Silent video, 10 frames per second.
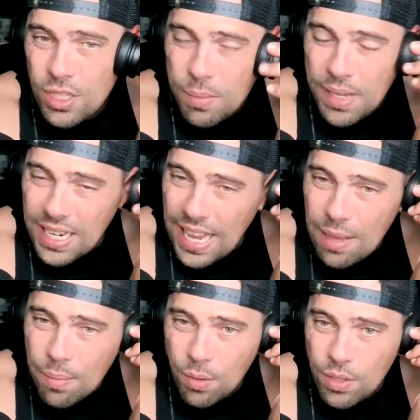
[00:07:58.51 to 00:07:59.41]
to be
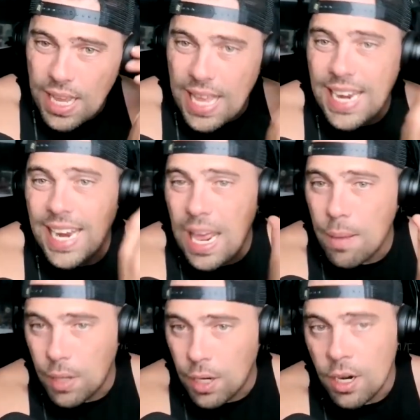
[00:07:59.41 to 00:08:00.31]
labeled an
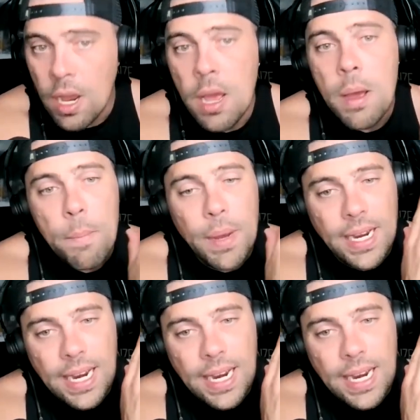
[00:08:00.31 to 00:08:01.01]
enabler, but an